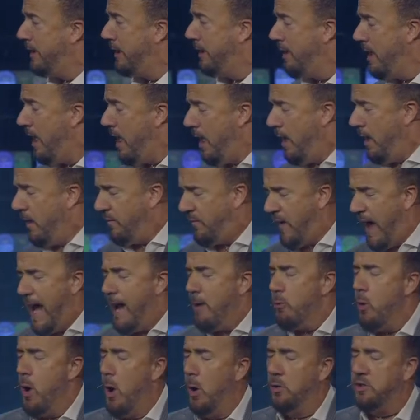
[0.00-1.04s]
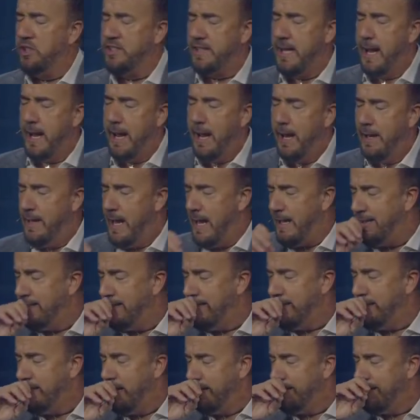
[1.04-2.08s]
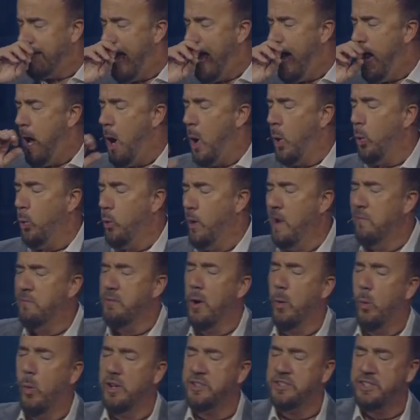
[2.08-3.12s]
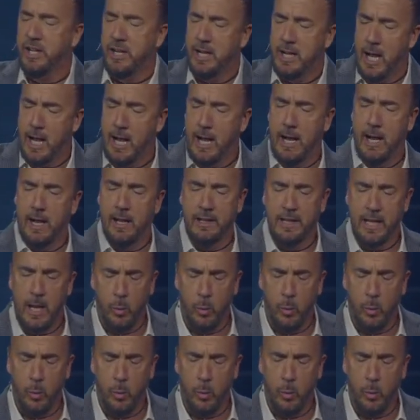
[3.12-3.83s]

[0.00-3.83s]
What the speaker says: And Pharaoh said that the Nile River was a god,